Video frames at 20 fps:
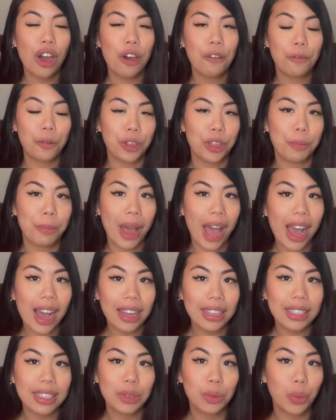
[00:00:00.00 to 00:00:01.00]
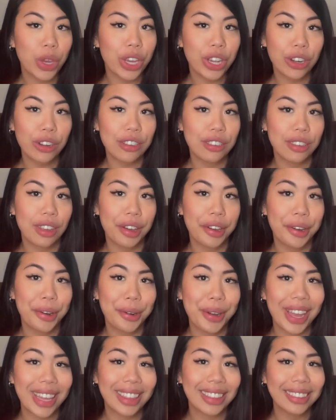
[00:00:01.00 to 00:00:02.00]
for the past week or
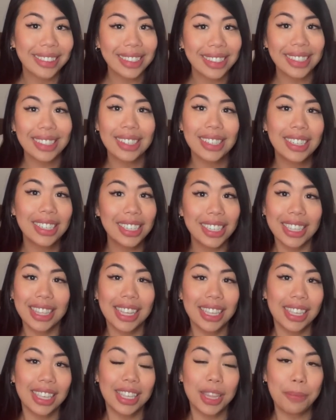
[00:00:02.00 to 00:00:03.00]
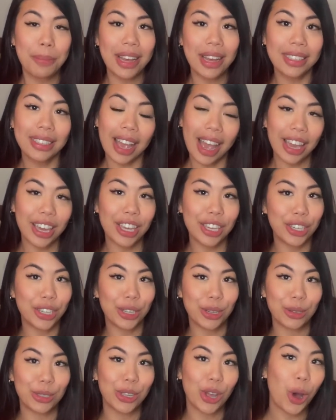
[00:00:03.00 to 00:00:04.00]
so, and this is the best I could
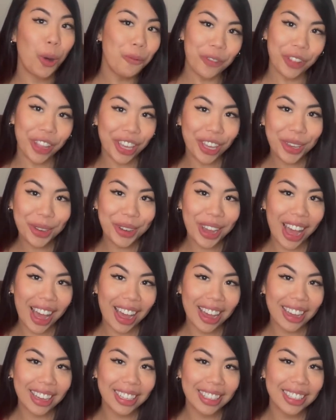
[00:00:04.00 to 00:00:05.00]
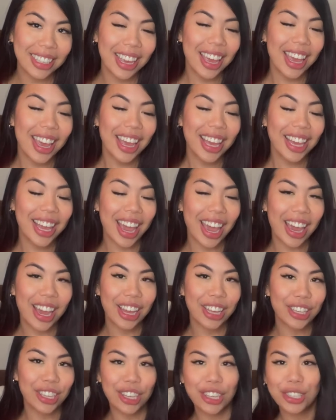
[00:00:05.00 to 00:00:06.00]
do. So hopefully you guys
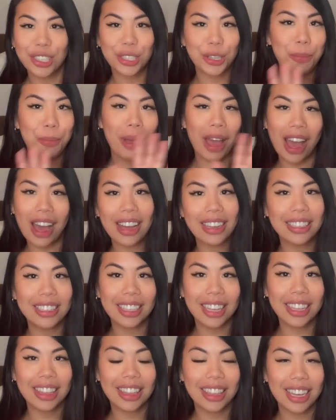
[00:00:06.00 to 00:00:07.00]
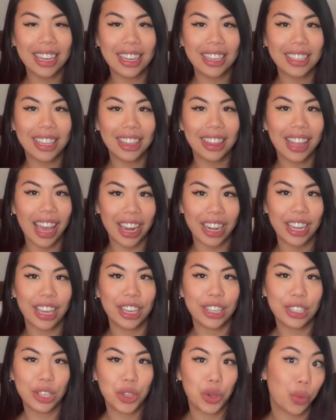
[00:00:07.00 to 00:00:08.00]
can surpass this
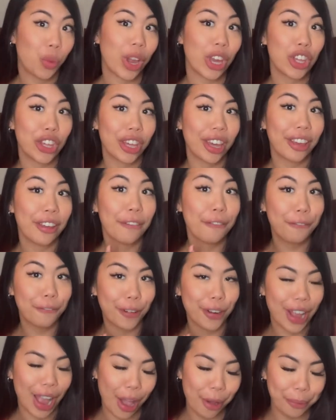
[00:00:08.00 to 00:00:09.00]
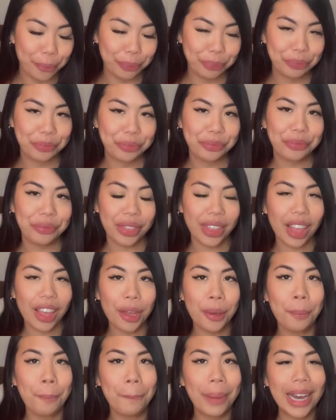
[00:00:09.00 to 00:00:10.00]
lighting situation for now.
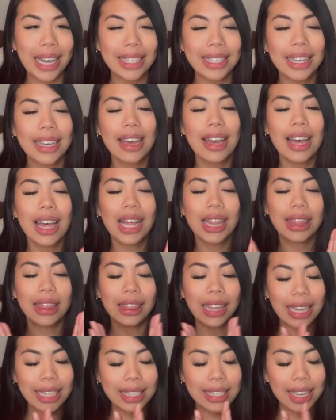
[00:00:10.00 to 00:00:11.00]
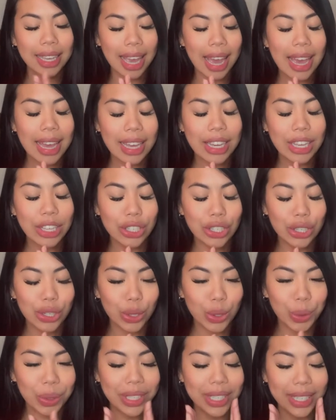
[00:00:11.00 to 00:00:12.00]
But let's get
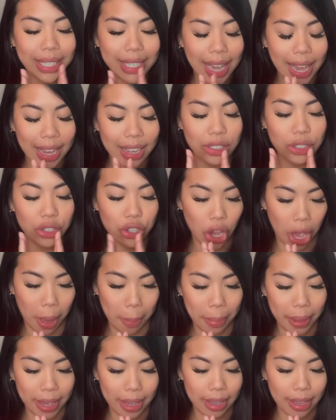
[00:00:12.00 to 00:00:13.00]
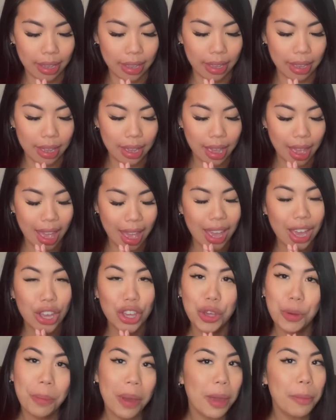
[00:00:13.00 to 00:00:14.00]
into today's topic.
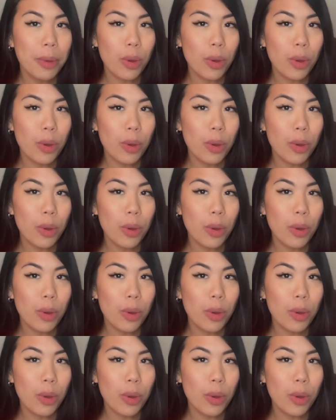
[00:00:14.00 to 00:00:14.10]
And you may be